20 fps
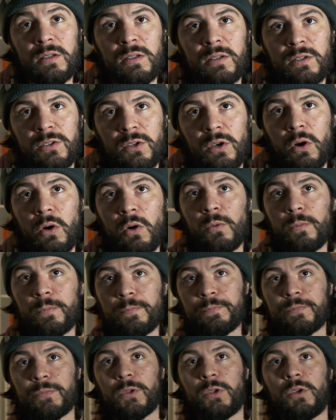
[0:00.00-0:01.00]

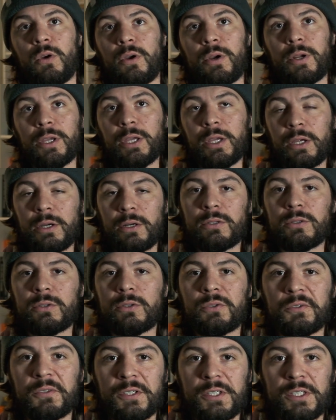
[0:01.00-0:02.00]
So you are here
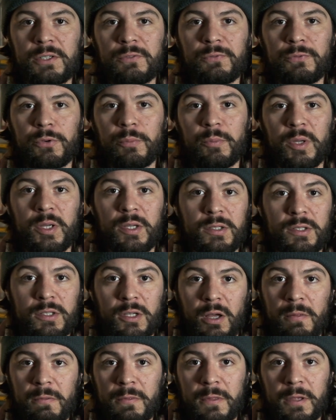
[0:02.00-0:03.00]
to listen from me
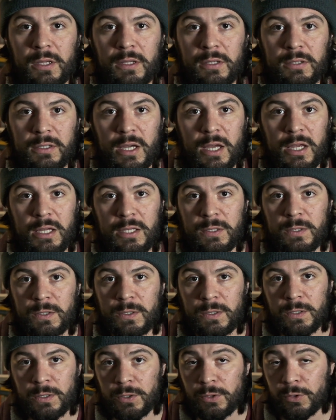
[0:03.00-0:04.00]
something
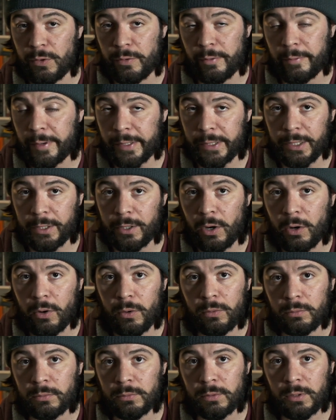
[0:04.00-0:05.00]
that you already
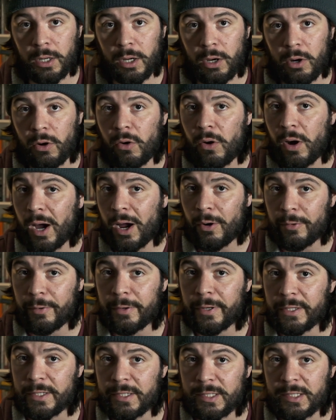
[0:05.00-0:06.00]
know or
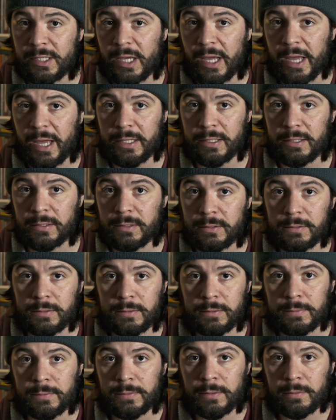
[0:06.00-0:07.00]
already said,
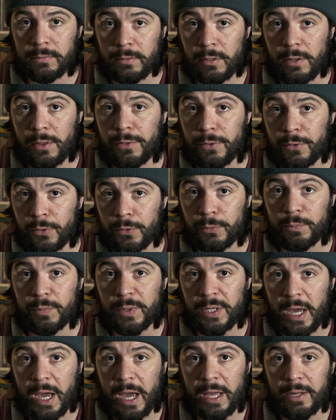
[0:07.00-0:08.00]
the truth
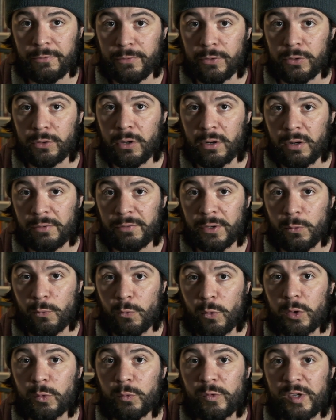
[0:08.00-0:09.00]
behind photography.
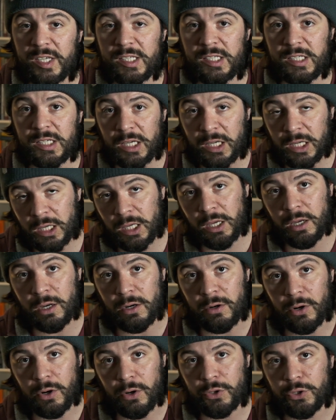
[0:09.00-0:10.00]
What we see
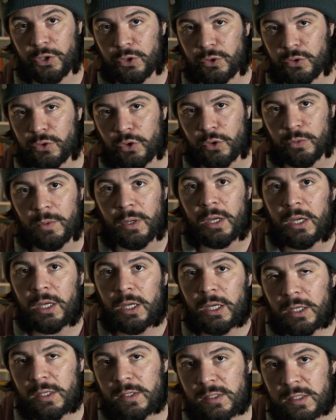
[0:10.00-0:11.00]
here on YouTube,
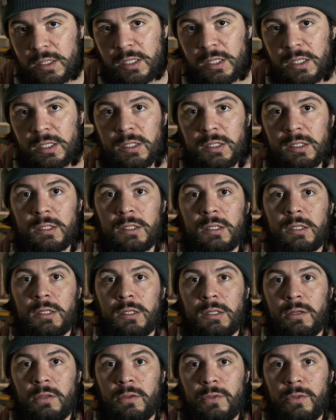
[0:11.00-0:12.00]
is this
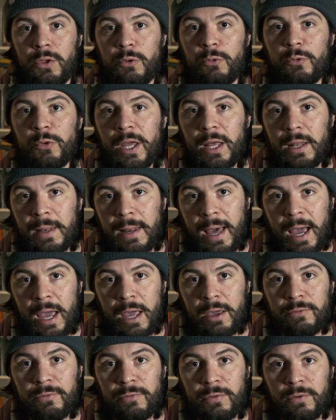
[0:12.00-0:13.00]
the real
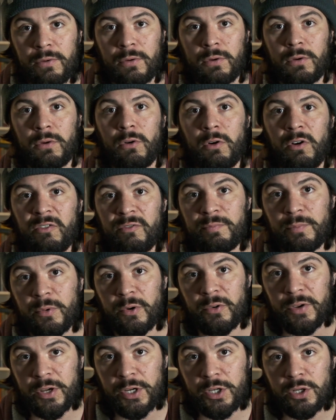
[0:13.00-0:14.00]
life of
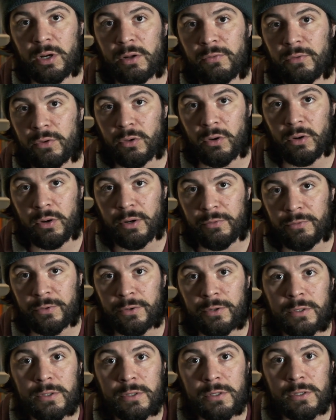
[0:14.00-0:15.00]
professional
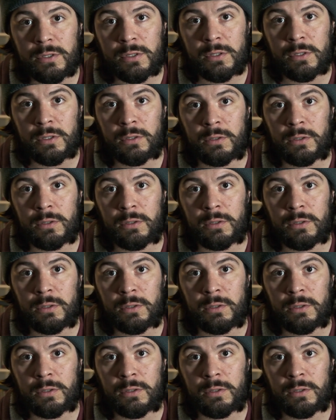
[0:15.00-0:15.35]
photographers?